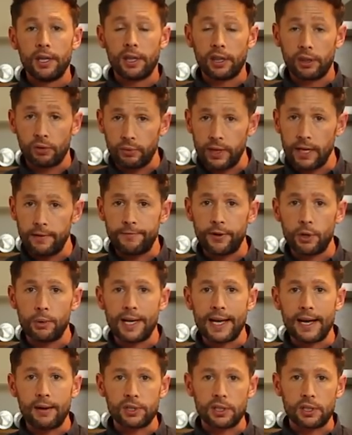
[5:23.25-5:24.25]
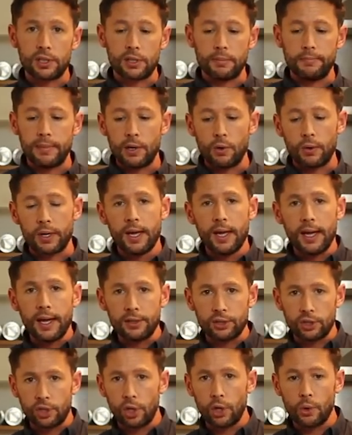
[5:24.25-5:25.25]
3 fluid ounces of milk,
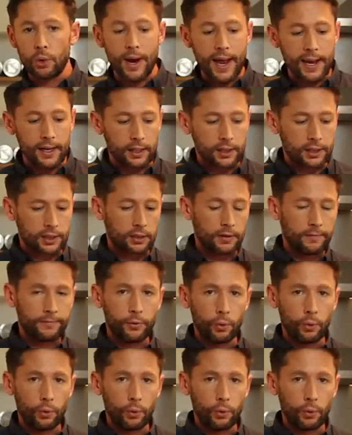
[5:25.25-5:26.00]
and 2 eggs.